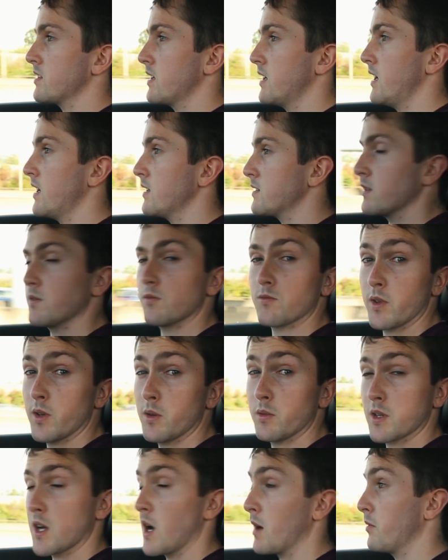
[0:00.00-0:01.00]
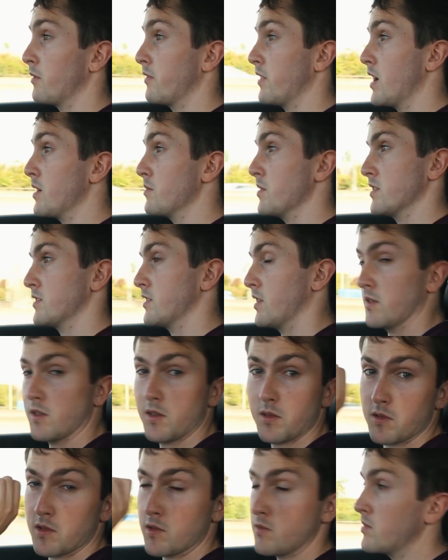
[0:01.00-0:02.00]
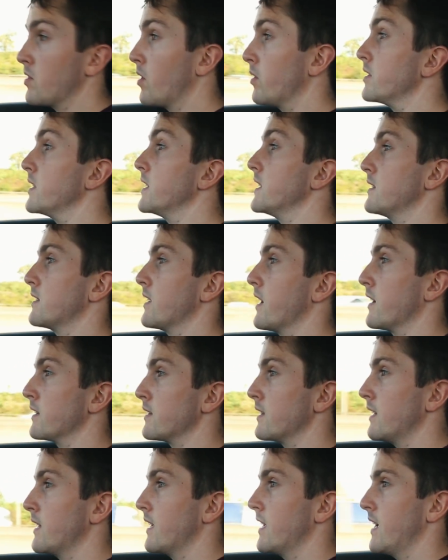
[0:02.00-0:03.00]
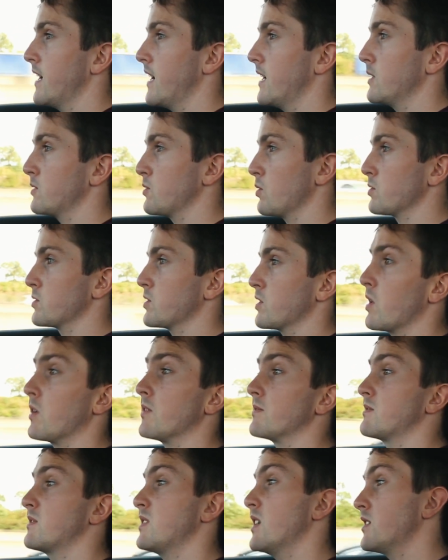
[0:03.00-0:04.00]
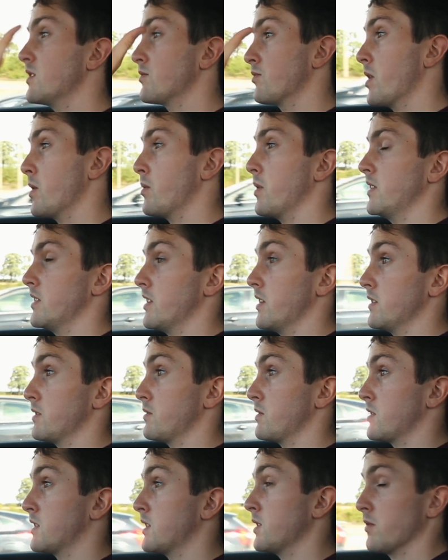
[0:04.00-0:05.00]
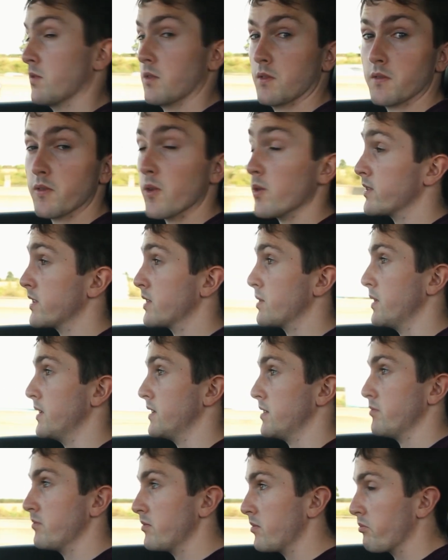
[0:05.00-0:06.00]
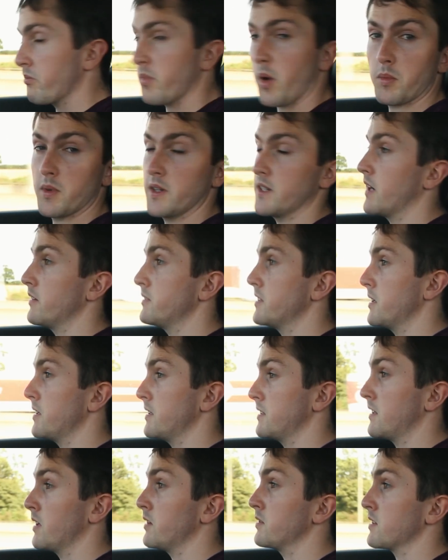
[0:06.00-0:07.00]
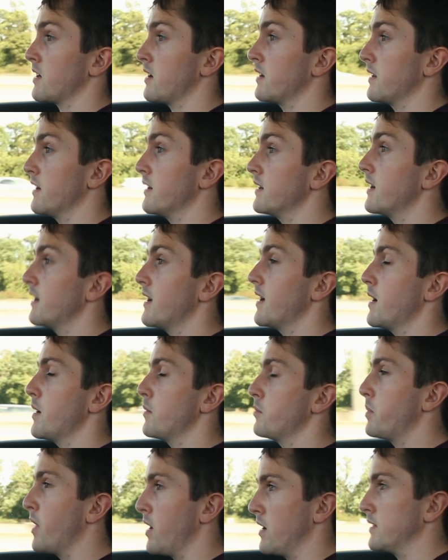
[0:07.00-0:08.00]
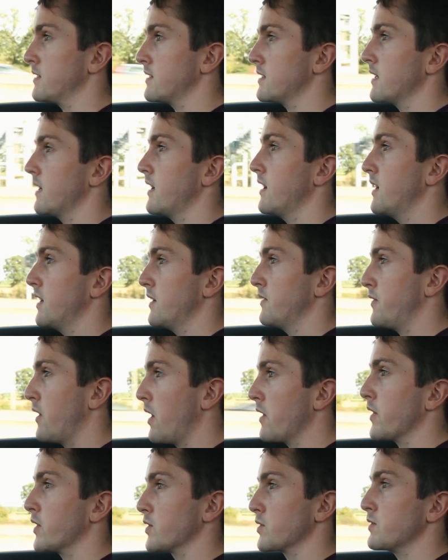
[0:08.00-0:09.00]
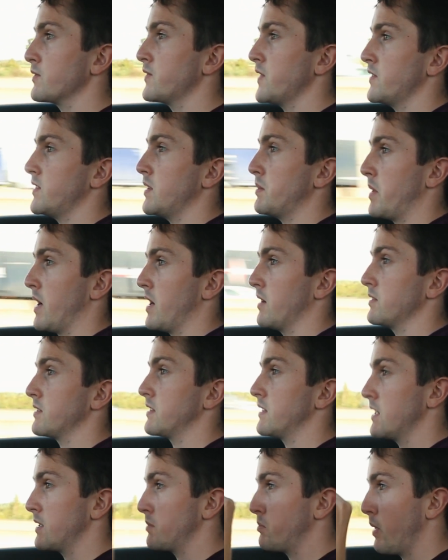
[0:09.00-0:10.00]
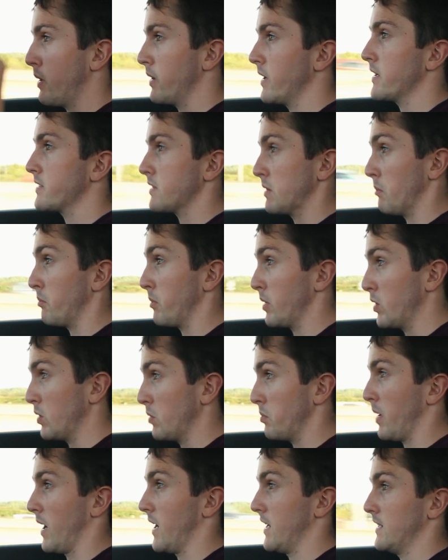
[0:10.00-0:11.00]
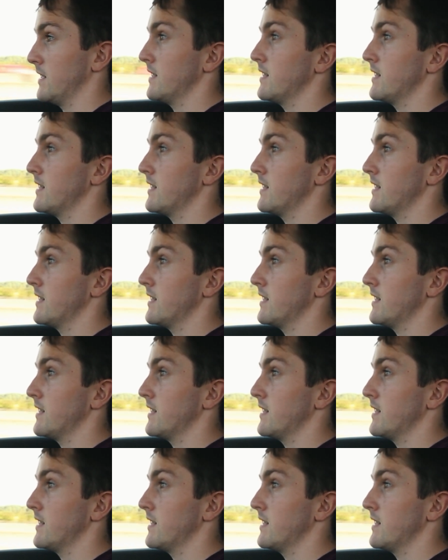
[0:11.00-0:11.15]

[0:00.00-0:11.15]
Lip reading: it isn't real carbon fibre, so you do not need that. And it's also got tinted rear windows, which are £240. Probably don't need those either, but £550, this pearlescent blue paint,